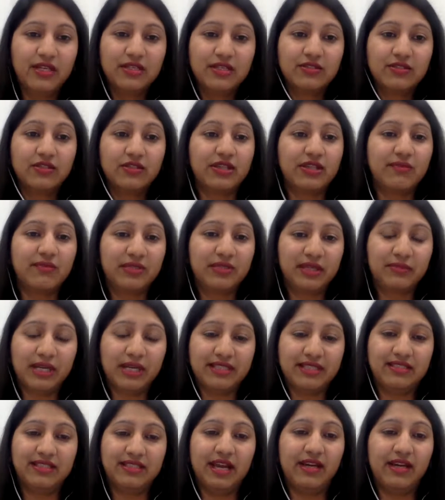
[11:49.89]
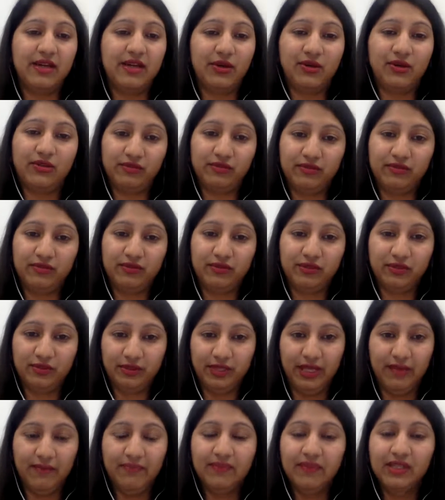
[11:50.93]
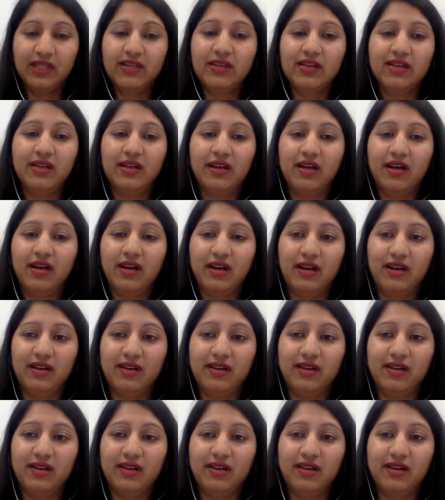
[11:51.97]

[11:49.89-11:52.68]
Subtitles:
so something might stand out to them.